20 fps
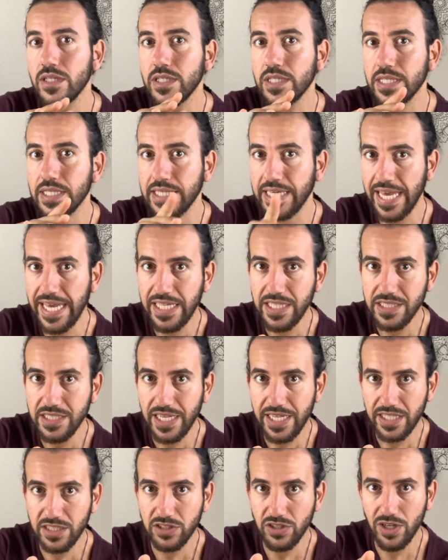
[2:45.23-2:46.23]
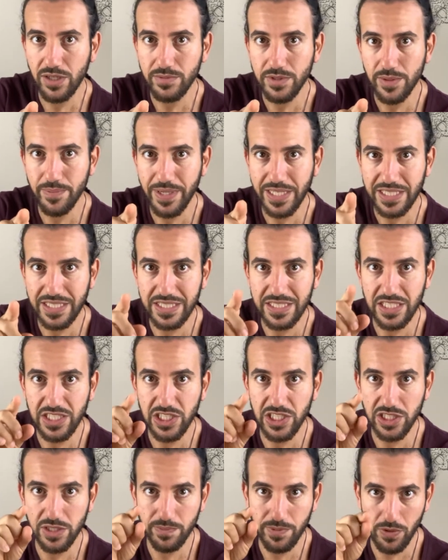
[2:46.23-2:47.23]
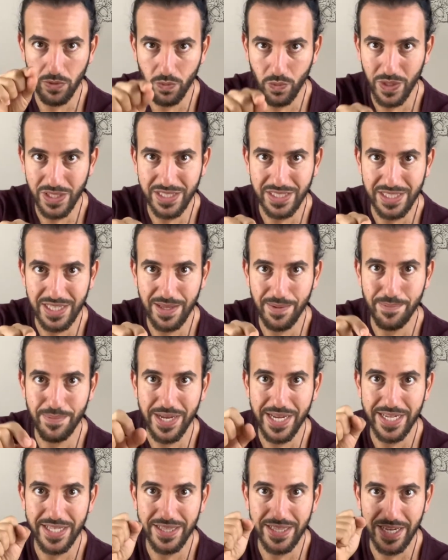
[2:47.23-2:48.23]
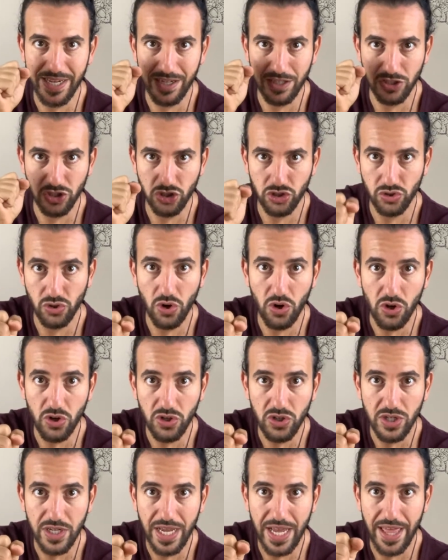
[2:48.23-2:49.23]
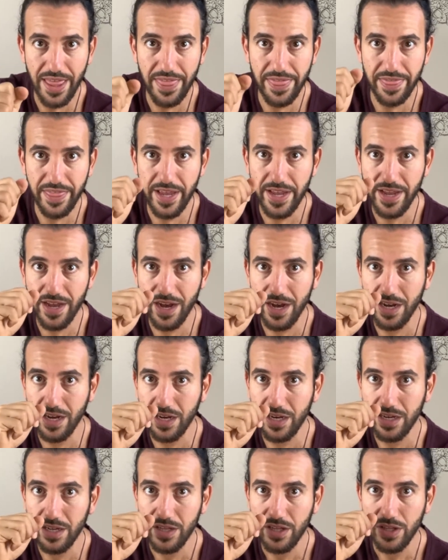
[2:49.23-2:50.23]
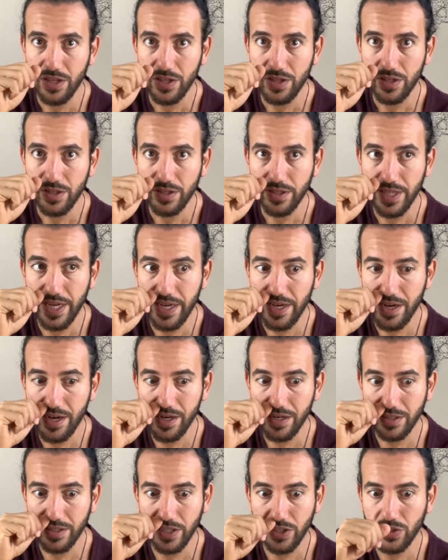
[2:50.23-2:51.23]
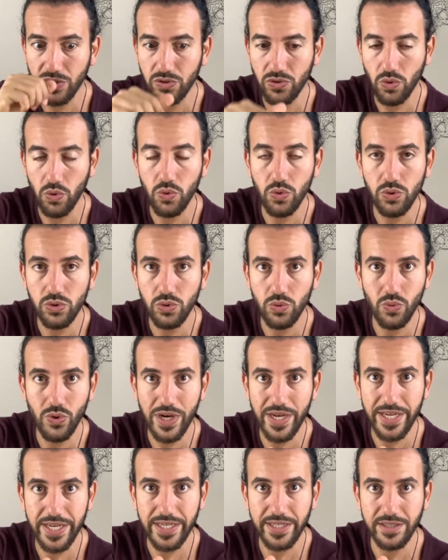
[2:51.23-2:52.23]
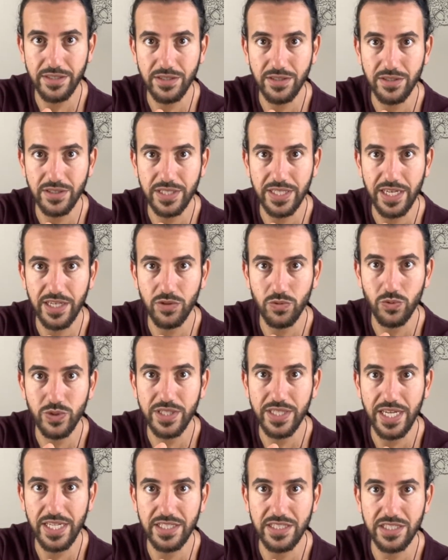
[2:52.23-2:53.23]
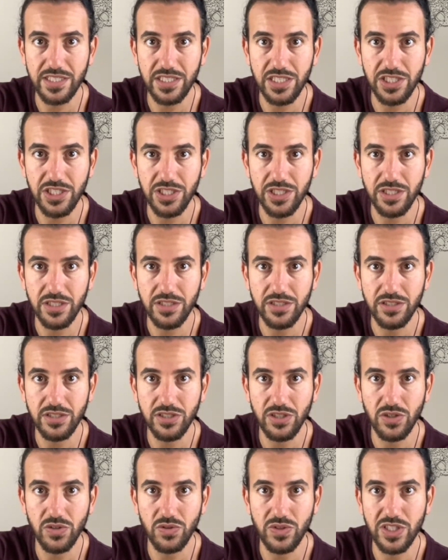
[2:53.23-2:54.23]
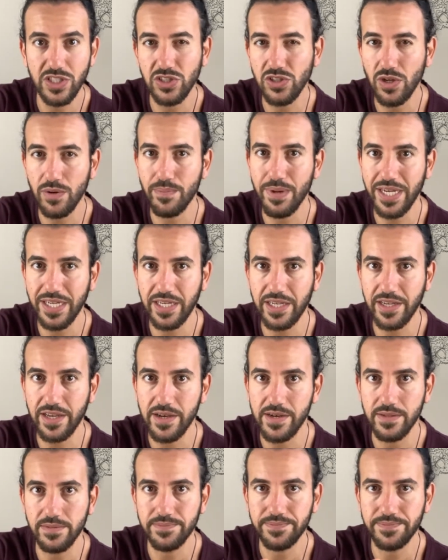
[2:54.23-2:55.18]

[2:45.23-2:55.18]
Can take time to make decisions, but once they're made, they are strong and they go all the way, okay, with that decision. So there's no backing out.